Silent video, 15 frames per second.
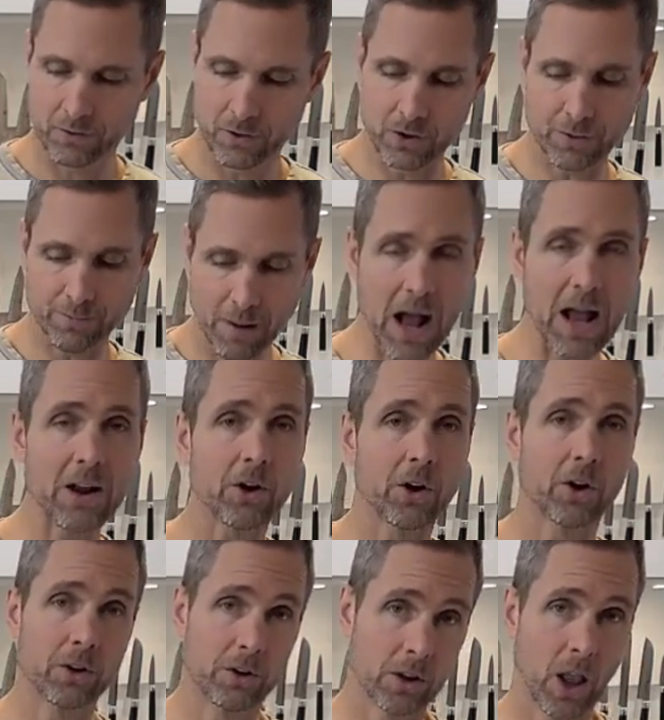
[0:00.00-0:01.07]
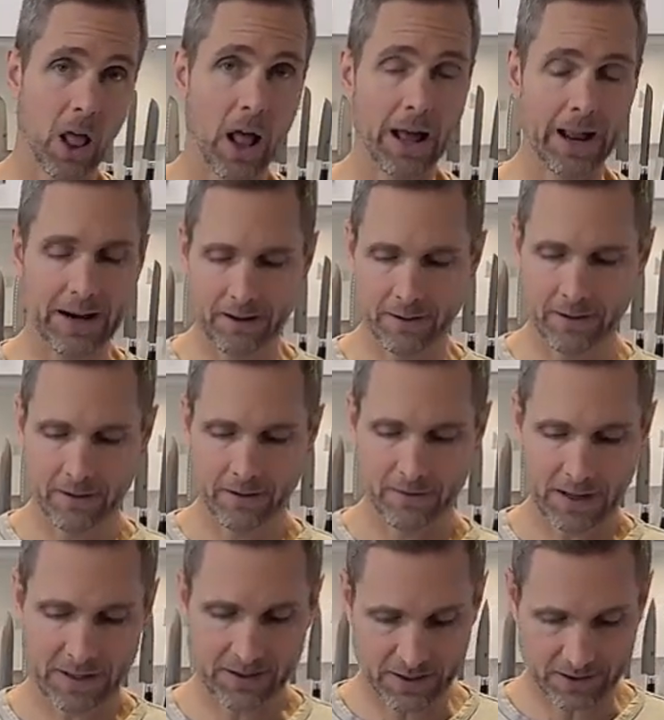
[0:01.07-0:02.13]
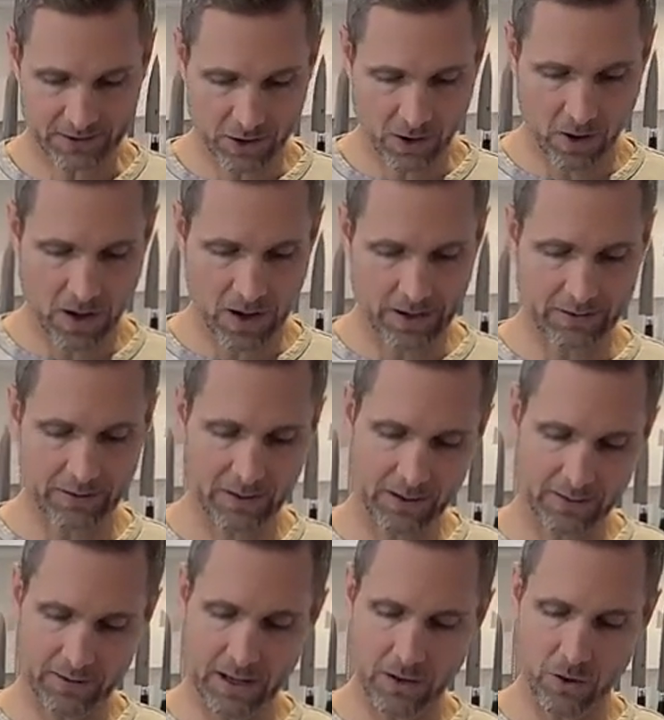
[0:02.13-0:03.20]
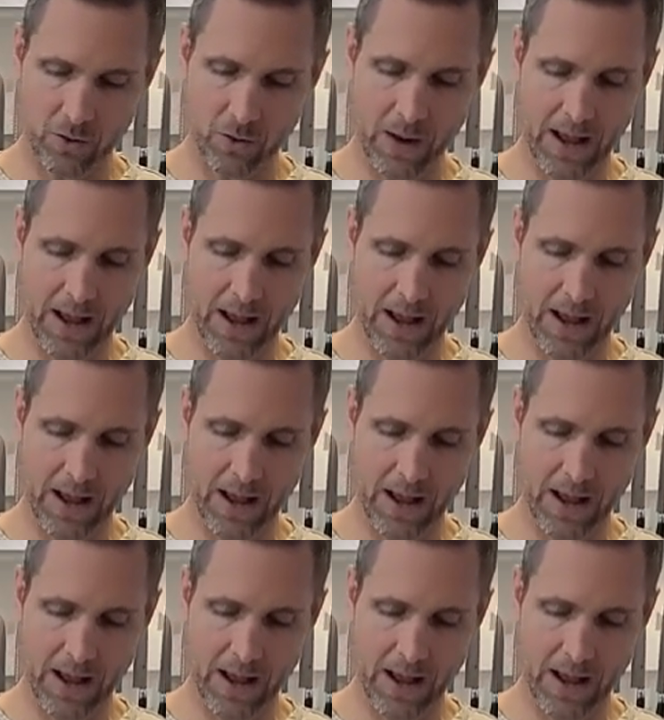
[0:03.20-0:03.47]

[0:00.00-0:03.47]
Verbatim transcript: the Demeyere line that does not is that you